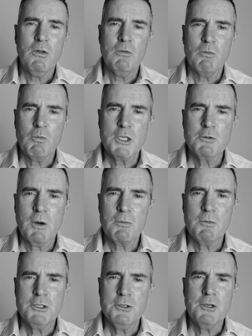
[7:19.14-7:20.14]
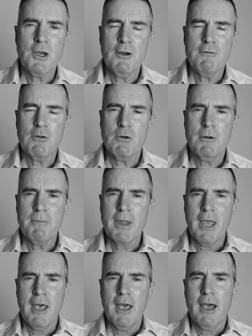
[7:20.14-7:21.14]
well, which one would you go
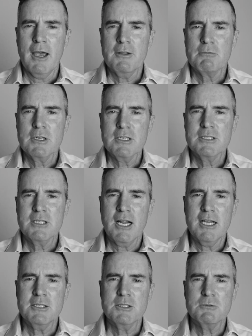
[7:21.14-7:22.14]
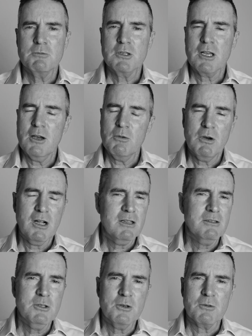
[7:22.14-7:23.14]
for? And the real estate agent will go,
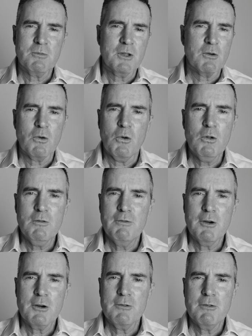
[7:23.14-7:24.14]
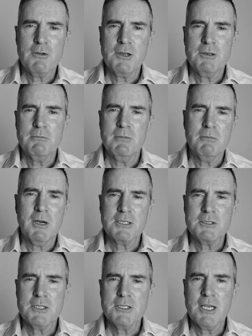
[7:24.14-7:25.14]
well, look, they're all very, very
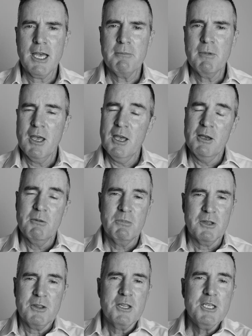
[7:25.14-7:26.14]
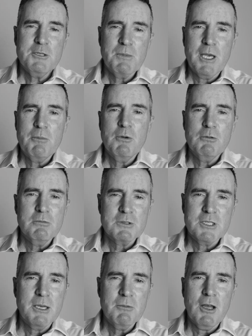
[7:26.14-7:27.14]
much the same, but these
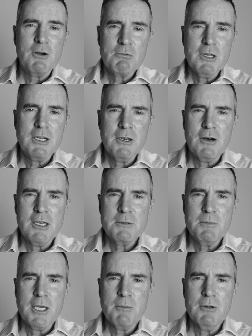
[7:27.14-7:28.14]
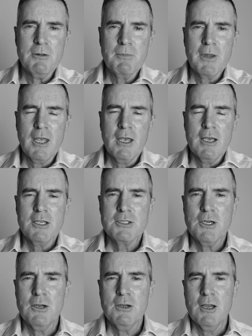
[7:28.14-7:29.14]
people seem like really nice people.
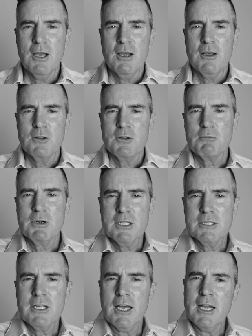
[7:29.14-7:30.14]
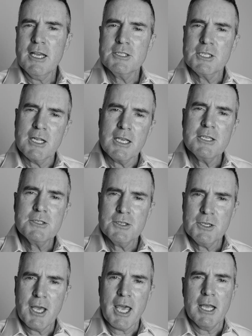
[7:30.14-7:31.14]
So the real estate agent
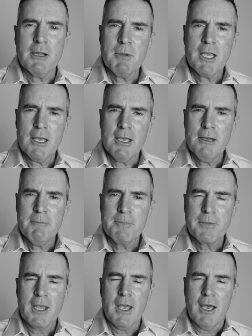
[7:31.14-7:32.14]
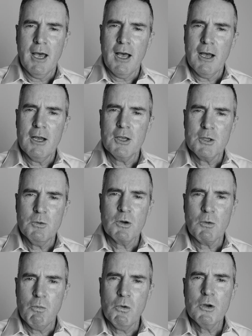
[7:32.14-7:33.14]
isn't your enemy here.
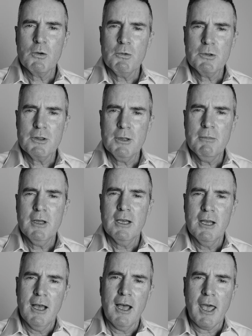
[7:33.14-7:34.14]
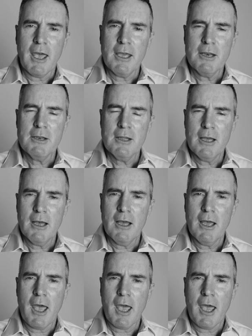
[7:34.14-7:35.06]
You want to work with them and